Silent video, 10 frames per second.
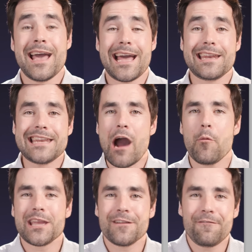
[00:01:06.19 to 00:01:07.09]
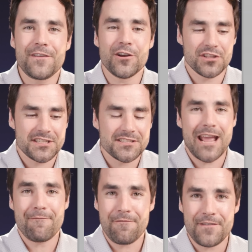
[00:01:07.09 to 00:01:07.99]
and now we can feel the
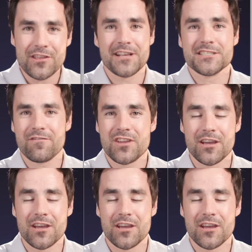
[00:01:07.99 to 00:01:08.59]
same feelings of